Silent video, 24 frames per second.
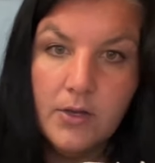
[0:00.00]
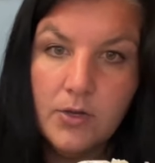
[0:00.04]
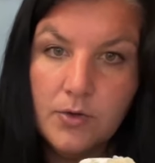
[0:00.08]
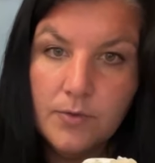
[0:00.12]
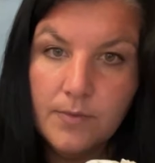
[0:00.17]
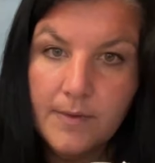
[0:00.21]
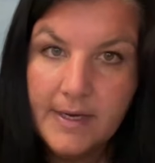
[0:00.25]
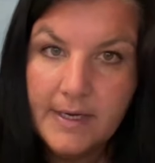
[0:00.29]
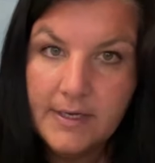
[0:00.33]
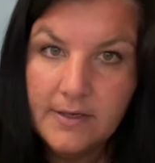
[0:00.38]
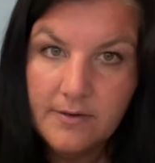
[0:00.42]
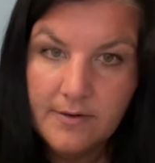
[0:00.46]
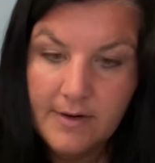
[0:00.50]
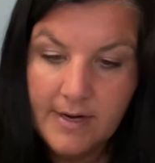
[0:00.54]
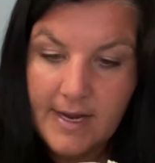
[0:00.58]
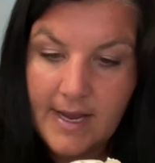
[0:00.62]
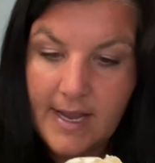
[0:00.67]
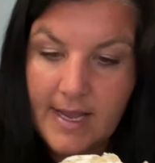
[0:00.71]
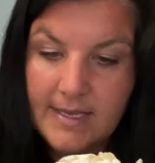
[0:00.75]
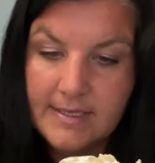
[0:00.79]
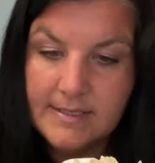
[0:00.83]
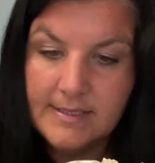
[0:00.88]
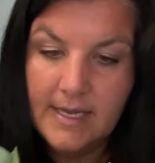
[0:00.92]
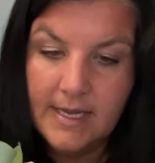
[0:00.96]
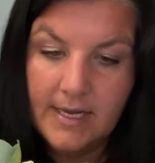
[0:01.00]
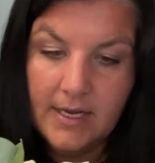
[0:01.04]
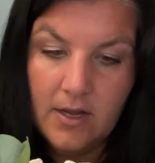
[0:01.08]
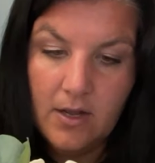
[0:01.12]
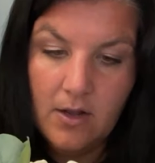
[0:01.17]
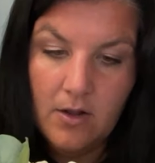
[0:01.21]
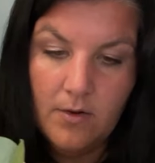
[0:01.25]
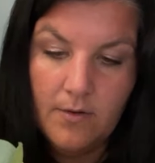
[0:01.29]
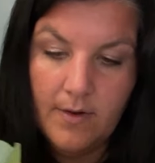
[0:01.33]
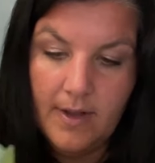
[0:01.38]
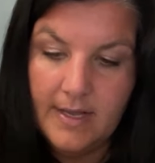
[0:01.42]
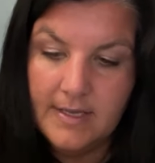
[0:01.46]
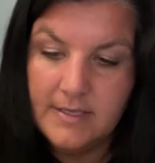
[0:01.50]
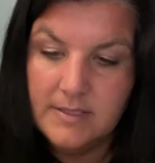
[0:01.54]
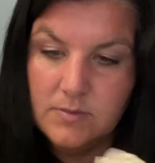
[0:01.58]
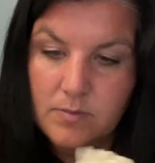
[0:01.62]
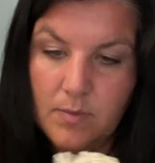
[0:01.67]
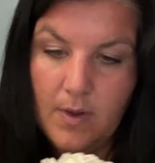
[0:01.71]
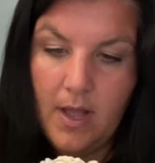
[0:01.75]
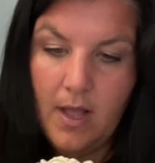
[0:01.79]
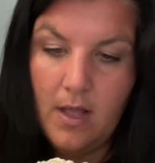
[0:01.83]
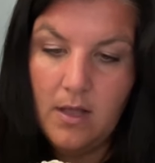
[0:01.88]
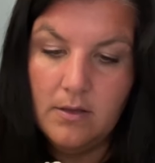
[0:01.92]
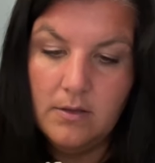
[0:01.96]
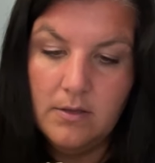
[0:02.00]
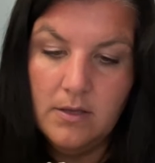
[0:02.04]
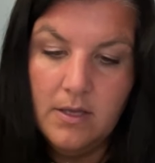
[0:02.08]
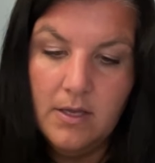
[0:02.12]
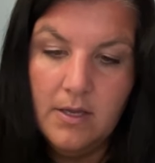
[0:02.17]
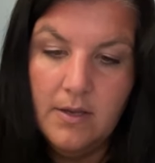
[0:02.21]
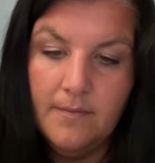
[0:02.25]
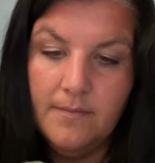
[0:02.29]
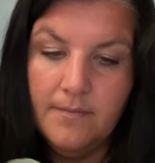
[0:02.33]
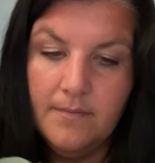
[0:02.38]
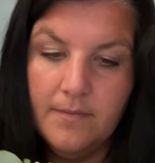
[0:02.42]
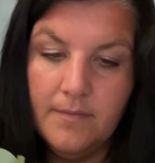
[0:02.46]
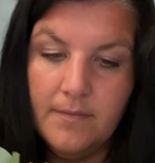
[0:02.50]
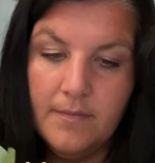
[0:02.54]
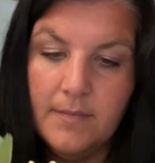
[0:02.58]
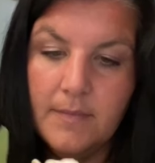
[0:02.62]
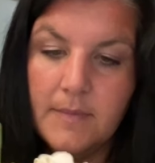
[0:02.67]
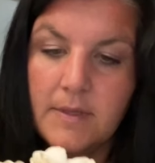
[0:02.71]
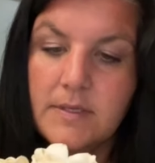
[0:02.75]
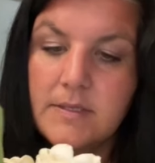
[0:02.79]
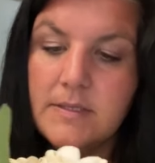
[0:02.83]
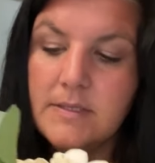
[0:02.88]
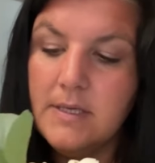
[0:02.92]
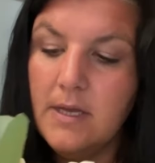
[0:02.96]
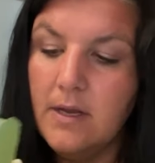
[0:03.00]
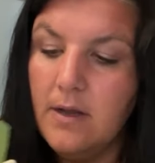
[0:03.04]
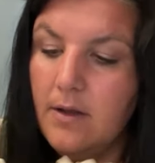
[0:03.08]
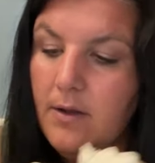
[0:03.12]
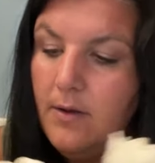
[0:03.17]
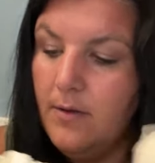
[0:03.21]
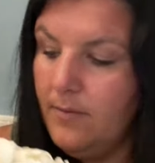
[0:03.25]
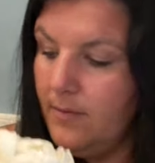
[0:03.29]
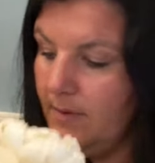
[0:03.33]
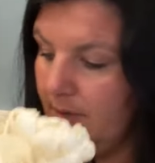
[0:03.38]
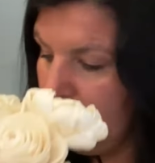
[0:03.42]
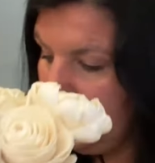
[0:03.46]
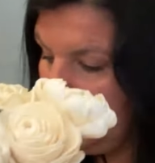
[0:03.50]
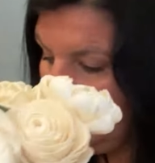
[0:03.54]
greenery as I go as well. So we're